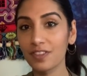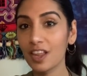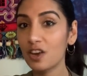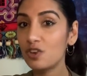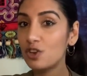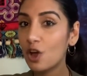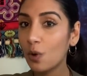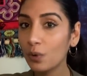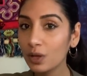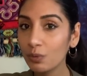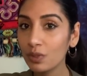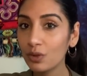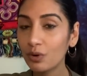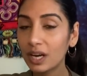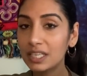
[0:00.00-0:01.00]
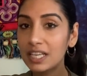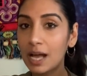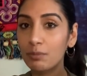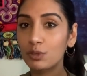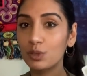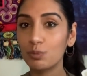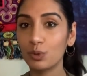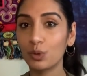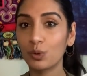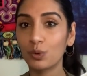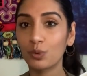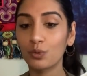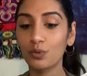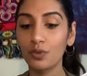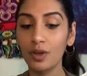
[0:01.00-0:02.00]
knowing when the right time to
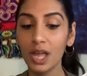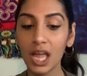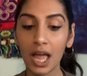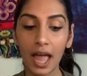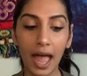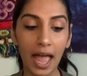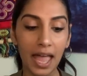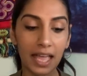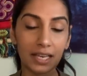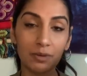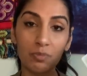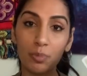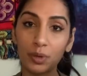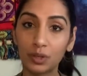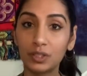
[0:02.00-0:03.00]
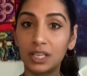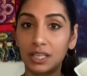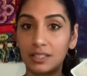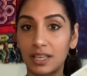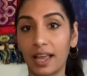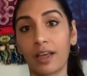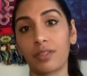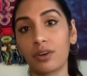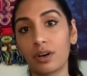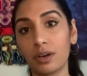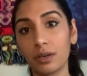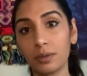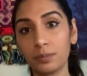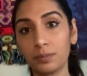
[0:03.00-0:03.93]
move, and building together.